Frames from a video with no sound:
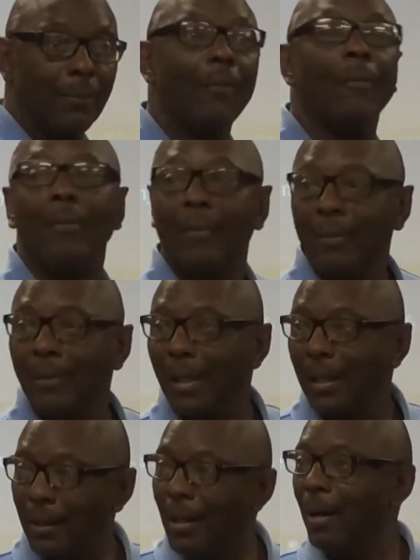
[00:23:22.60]

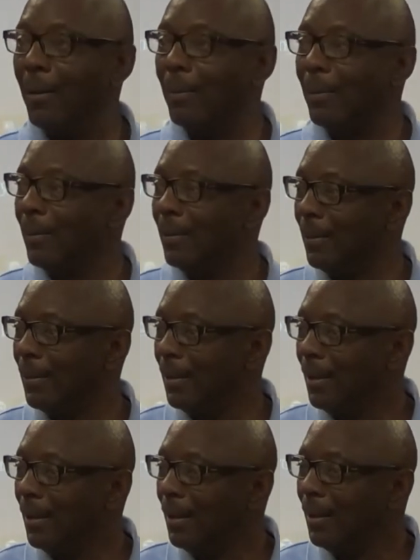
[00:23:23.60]
You know.
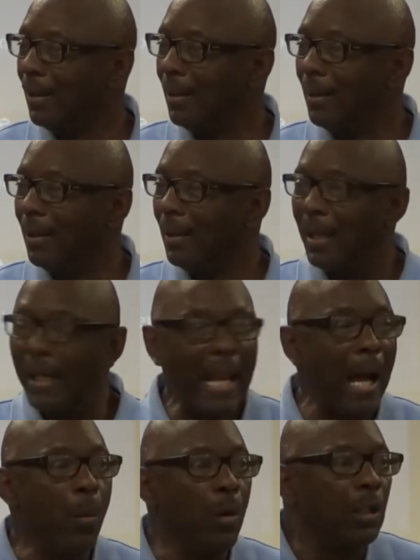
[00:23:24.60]
And
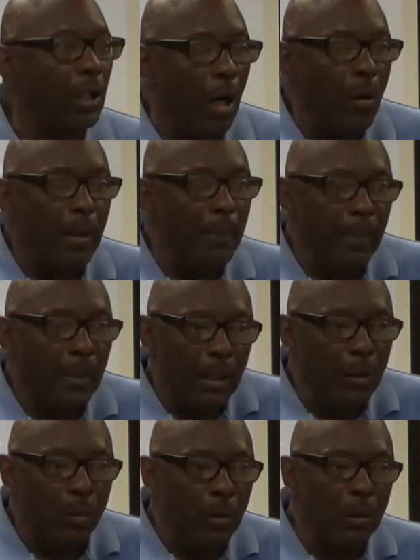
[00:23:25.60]
I would go in
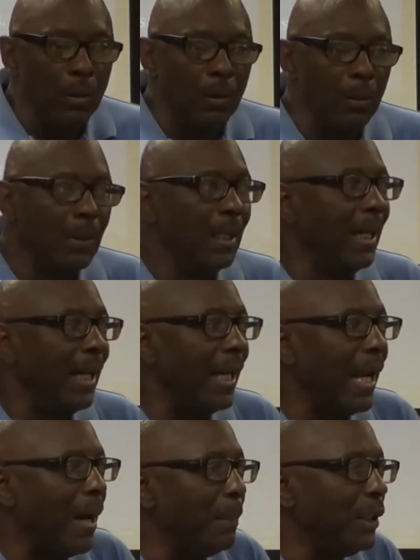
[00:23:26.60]
the room
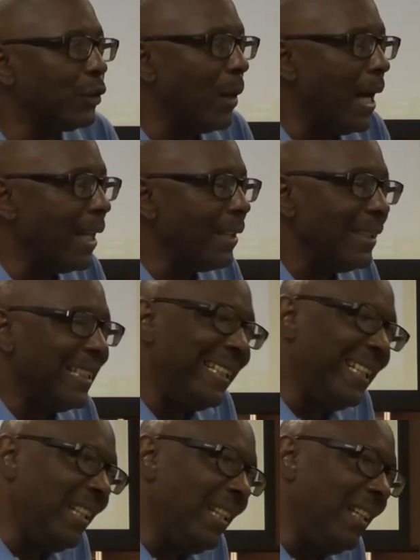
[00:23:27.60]
and I'd be trying to
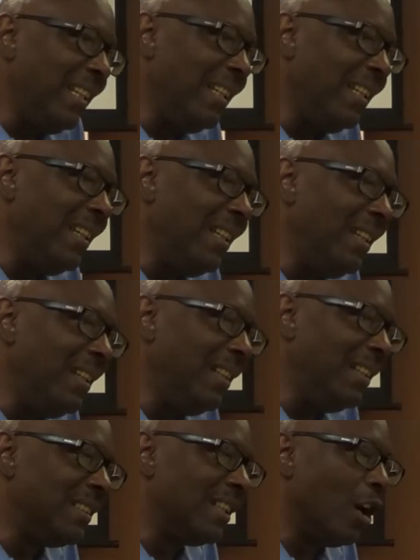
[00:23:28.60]

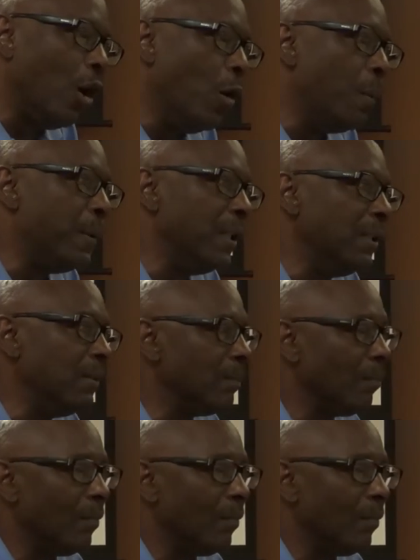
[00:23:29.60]
ease it open.